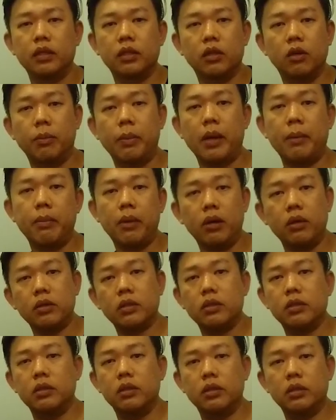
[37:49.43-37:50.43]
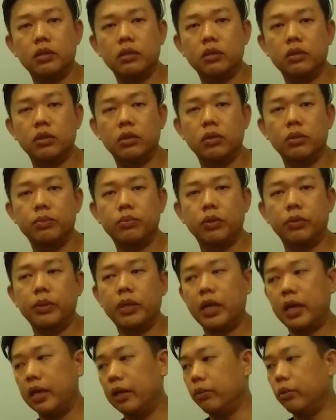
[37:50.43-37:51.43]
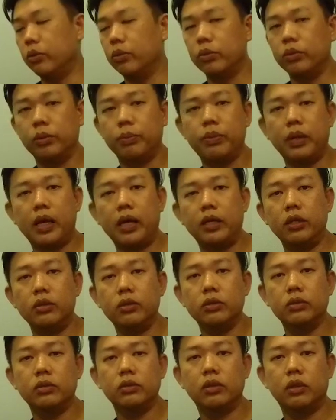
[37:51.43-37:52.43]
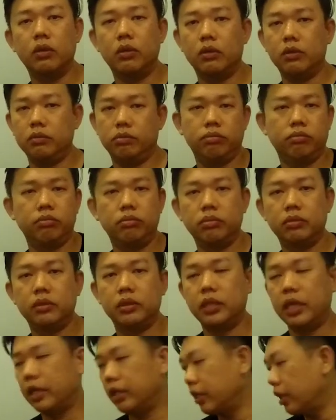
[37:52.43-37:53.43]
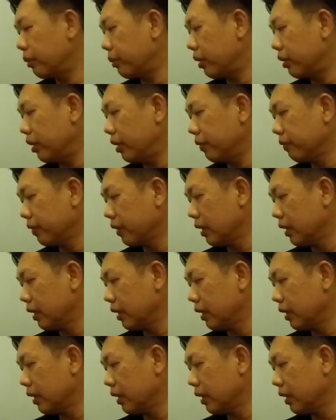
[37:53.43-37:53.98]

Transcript: comment box, so probably I will reply you or say anything about it.